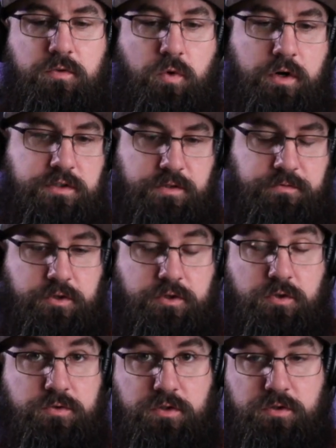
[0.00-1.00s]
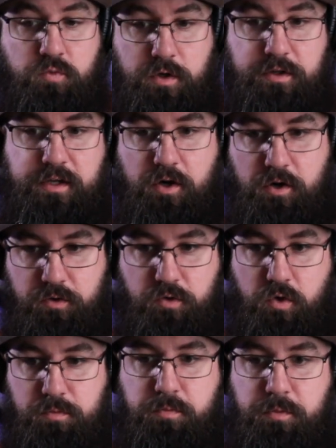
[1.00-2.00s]
Whereas if you're using what they call
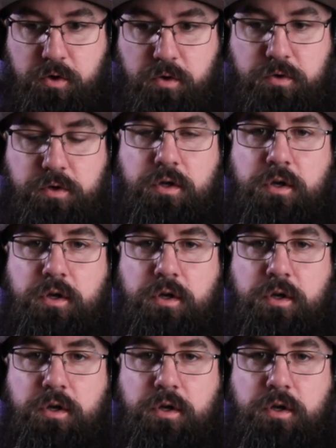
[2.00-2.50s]
normal mode